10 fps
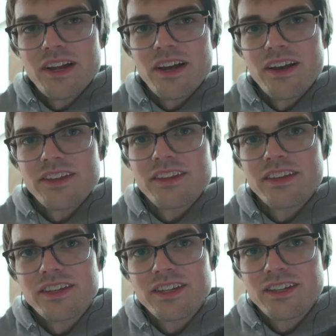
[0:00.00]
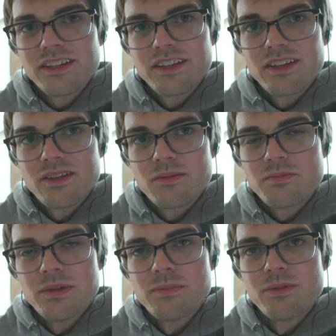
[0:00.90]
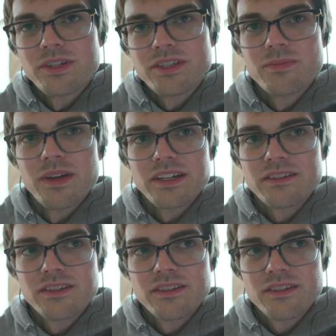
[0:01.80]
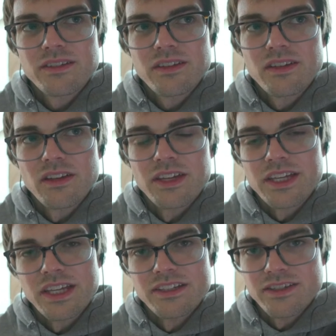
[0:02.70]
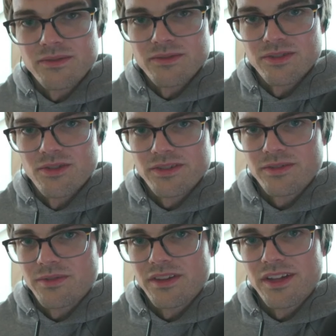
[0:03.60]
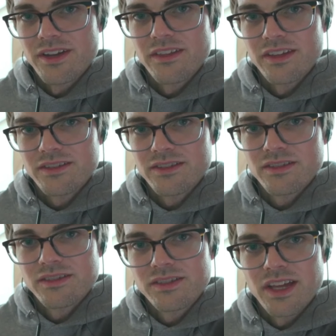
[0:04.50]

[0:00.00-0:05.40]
I think people expect like instant results with a lot of things.